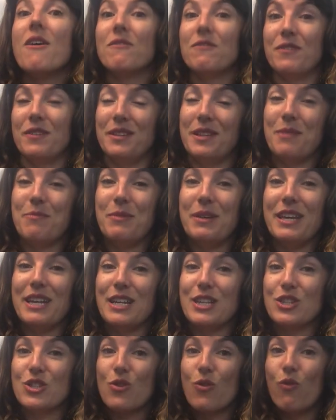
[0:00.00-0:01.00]

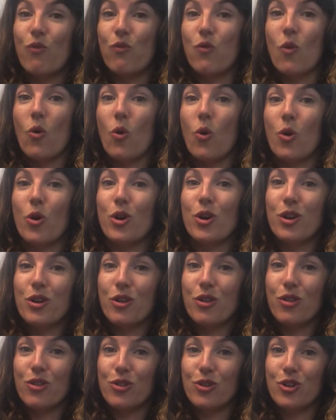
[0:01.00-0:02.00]
Philippians
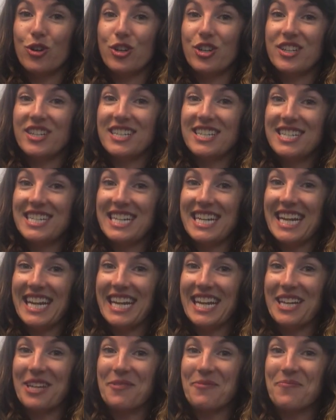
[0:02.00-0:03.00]

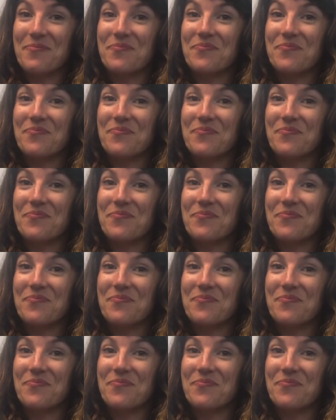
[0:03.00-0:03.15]
4:13.